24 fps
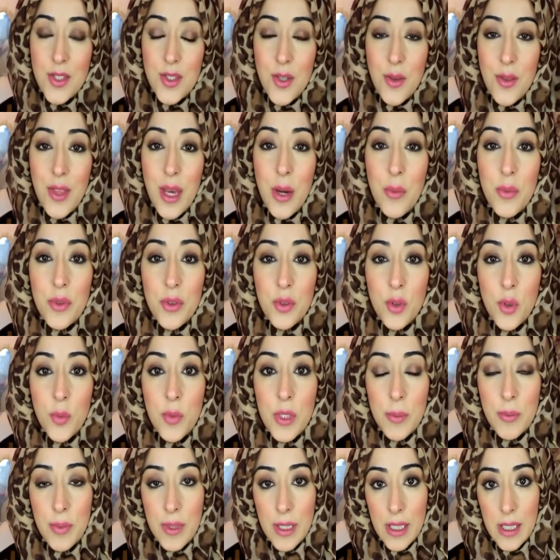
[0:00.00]
So that would
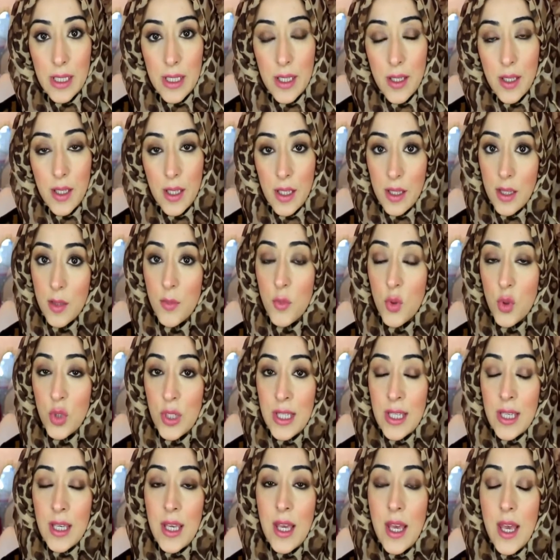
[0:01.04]
normally be in the
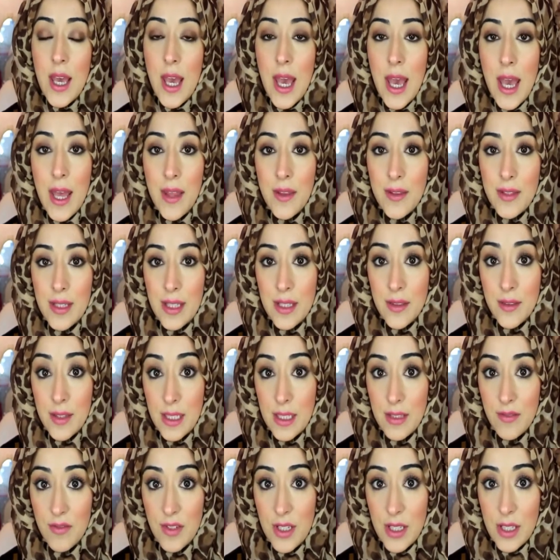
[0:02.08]
morning and in
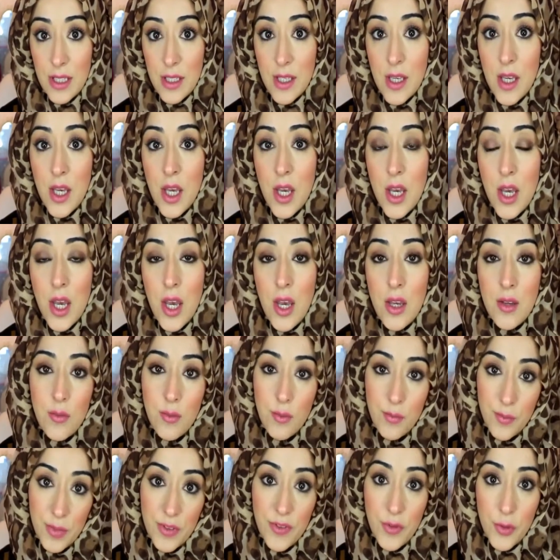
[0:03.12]
the evening
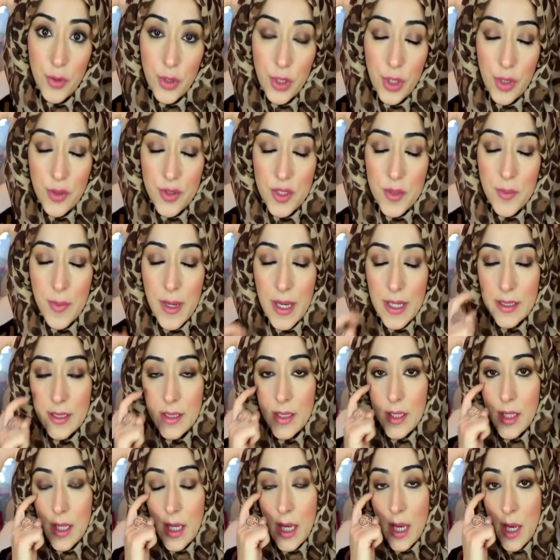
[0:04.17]
before you go to
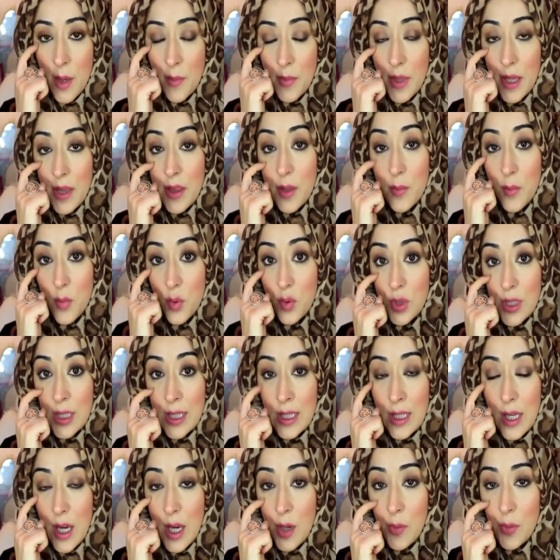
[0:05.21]
bed. In the
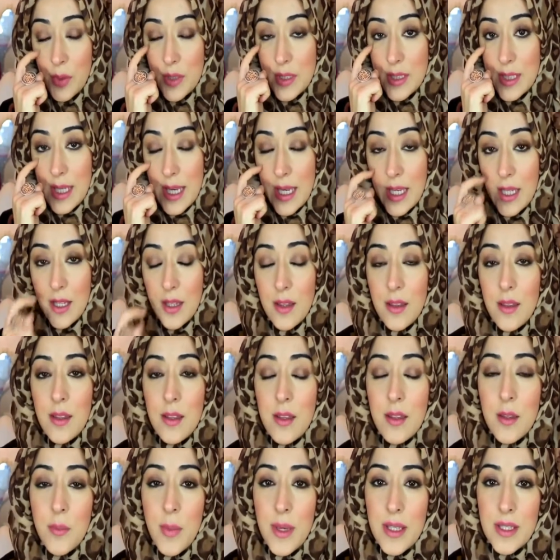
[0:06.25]
morning, I would say
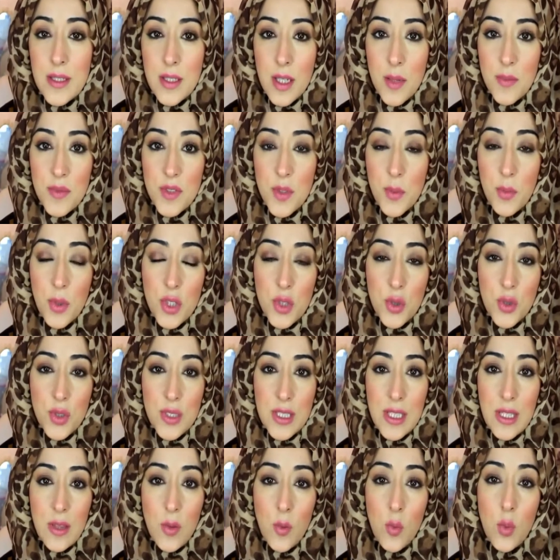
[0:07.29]
that the best time to brush
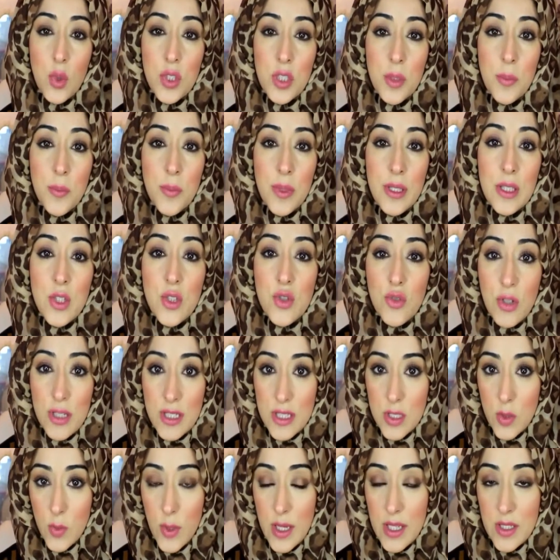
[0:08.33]
your teeth wouldn't be
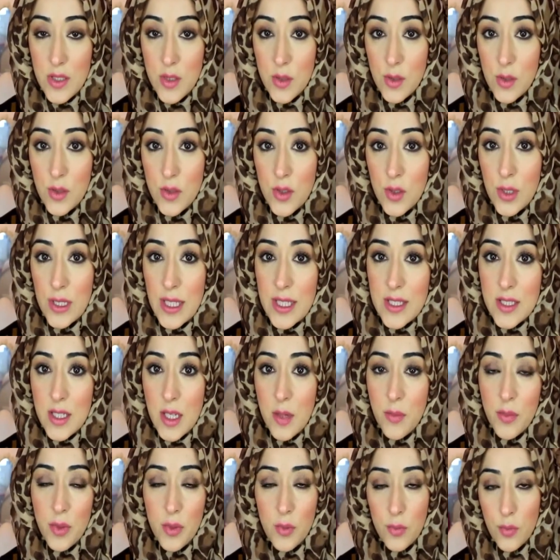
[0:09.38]
straight away as soon as you
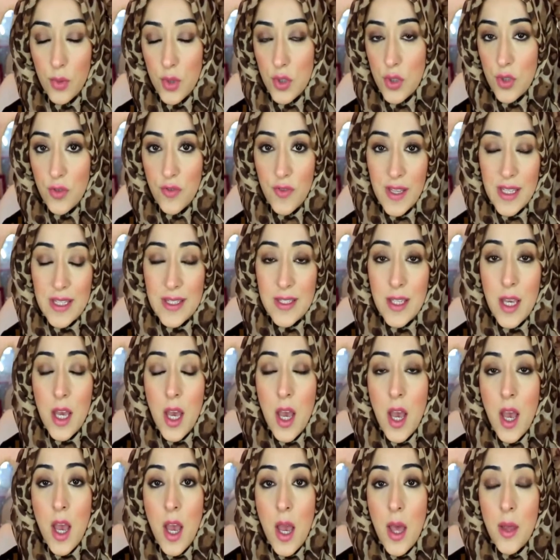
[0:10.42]
get up and wash your face.
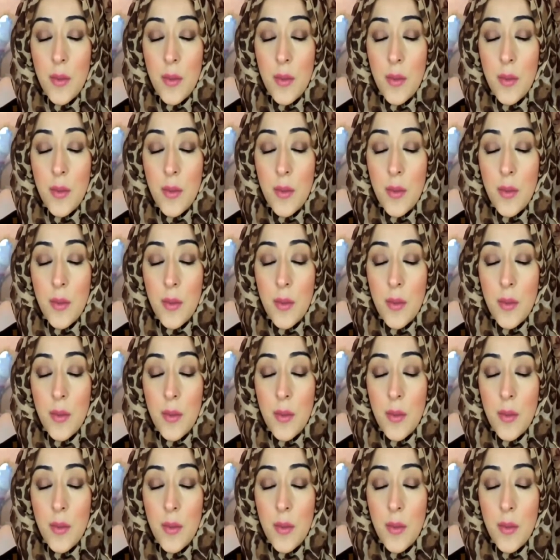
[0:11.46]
